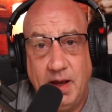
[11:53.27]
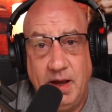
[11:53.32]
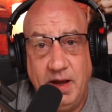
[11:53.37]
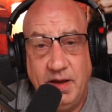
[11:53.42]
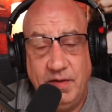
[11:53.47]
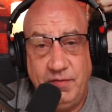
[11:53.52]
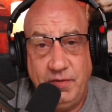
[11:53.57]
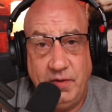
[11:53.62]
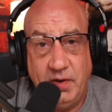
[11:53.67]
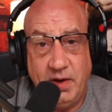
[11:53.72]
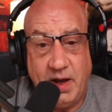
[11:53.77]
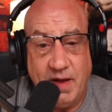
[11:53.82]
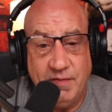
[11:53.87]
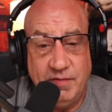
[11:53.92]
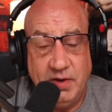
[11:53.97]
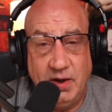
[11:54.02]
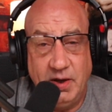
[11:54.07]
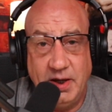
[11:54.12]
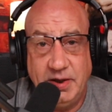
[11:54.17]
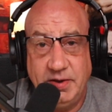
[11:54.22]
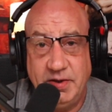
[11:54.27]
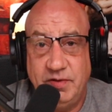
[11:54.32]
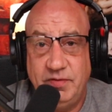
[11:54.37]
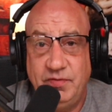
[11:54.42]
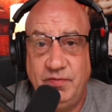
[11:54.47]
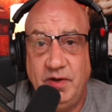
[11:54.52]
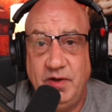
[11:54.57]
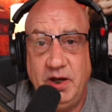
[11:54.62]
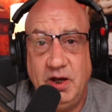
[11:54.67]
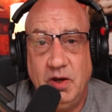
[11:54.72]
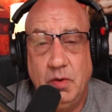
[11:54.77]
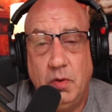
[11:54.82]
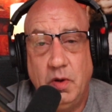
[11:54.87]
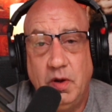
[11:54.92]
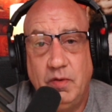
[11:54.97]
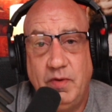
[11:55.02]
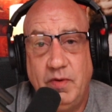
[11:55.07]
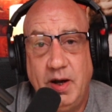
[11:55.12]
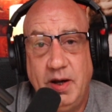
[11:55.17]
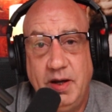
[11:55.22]
If you haven't liked this video
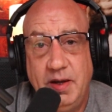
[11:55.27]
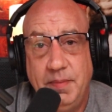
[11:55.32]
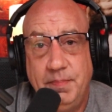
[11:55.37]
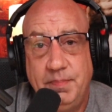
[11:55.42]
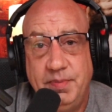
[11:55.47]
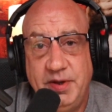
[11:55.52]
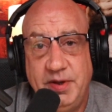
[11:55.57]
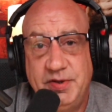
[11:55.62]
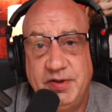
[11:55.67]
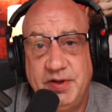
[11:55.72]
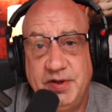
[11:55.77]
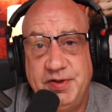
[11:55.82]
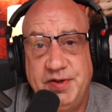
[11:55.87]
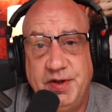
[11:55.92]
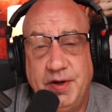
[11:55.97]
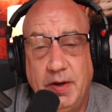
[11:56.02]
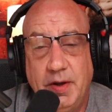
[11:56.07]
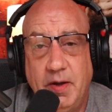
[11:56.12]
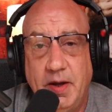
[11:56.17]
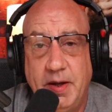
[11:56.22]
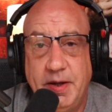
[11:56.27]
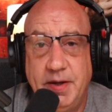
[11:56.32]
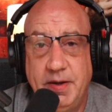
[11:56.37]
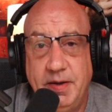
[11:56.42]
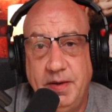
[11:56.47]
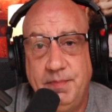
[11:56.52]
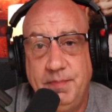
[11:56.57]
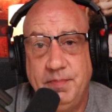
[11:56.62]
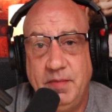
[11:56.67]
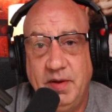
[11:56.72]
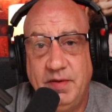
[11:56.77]
already, please consider liking it.